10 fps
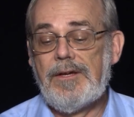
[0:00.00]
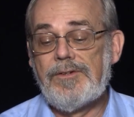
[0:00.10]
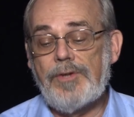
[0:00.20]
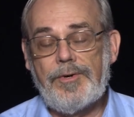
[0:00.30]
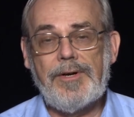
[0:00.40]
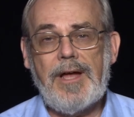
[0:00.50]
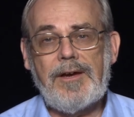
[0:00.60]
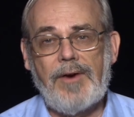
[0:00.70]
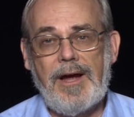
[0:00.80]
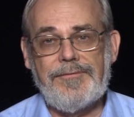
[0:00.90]
So could I
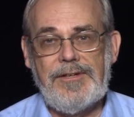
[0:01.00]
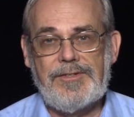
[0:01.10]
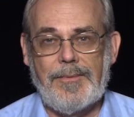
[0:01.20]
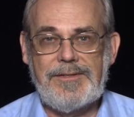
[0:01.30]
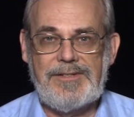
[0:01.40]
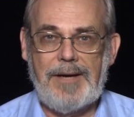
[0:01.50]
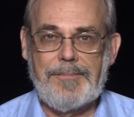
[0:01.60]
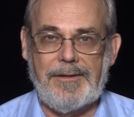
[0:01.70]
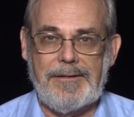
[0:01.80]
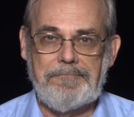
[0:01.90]
graph each one
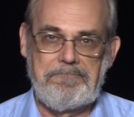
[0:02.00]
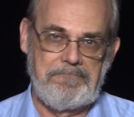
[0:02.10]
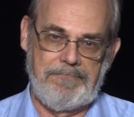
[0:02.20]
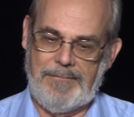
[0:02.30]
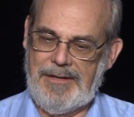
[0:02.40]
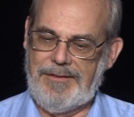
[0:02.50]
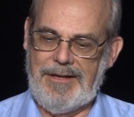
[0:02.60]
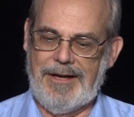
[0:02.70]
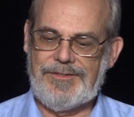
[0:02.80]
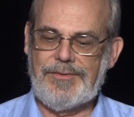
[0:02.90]
separately? And the
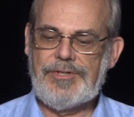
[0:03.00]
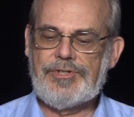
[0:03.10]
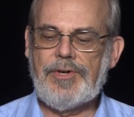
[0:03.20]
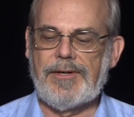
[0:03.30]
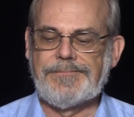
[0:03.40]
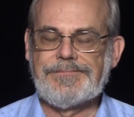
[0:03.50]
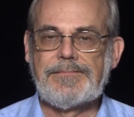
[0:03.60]
answer is sure.